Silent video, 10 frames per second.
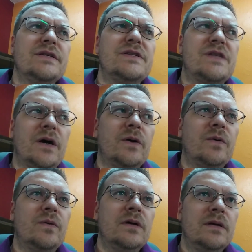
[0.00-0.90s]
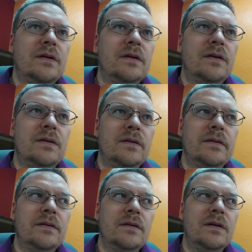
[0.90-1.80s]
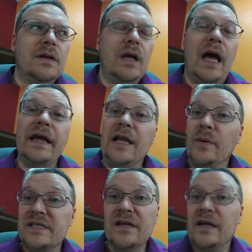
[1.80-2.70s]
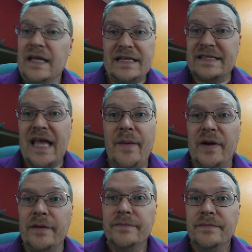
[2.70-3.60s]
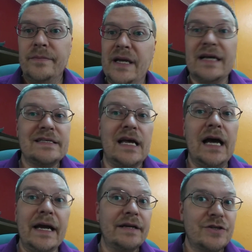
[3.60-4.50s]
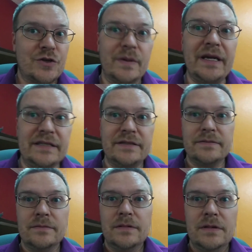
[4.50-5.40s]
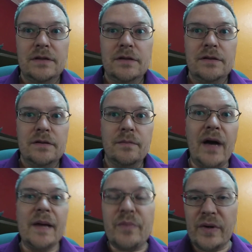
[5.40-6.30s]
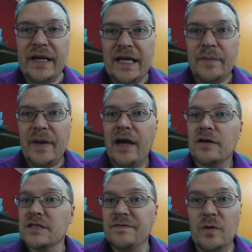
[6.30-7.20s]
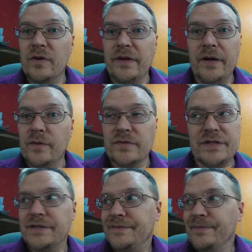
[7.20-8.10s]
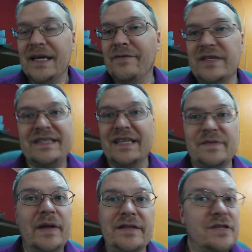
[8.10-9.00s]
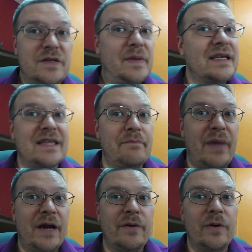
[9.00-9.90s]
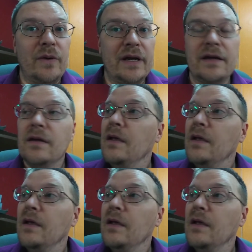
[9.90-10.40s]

So, I know it's not hexamida, because I treat my breeding pairs for those, like, every 6 months, just because I'm paranoid.